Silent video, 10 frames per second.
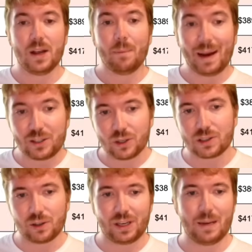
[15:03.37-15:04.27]
by
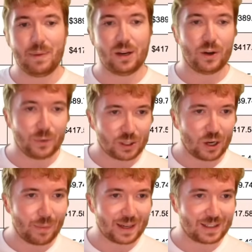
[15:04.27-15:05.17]
just looking at Bitcoin. If we just
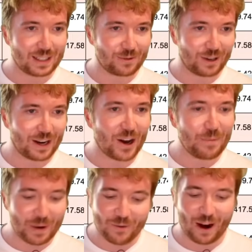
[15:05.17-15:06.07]
go back to this one, I know
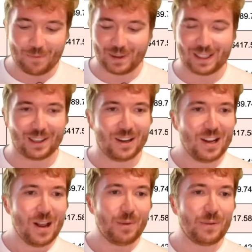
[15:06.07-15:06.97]
I've been rambling a lot,
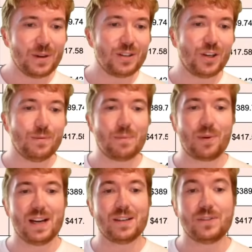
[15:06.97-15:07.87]
but if we assume a
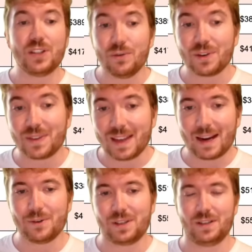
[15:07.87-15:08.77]
price of
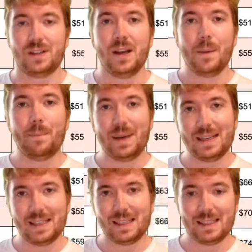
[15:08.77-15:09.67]
200,000
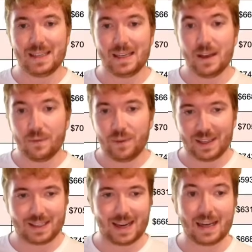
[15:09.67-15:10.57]
BTC for
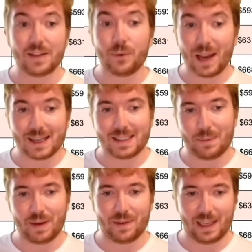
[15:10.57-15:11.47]
this cycle, if we are to see a
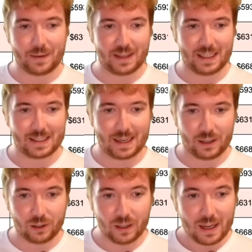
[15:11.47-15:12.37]
bit of a lengthening
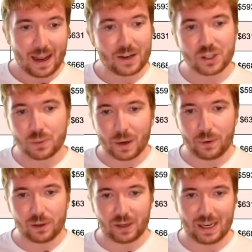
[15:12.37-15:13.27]
cycle, and just where
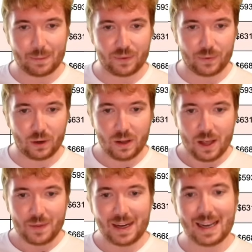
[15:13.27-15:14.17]
we were looking at before,
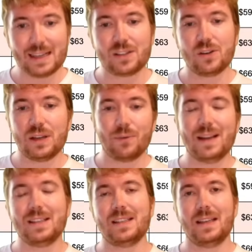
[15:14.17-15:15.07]
then again, it suddenly
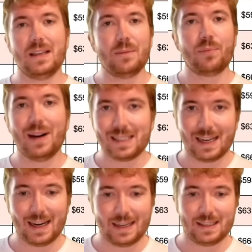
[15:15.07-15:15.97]
raises the price
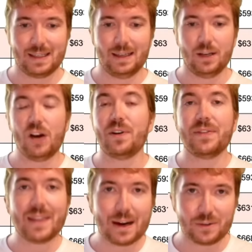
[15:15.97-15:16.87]
targets to over
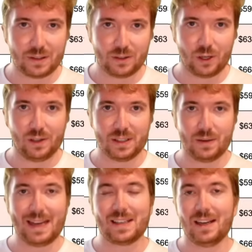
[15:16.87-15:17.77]
$1,000
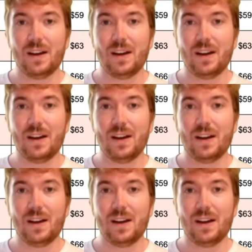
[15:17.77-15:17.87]
as a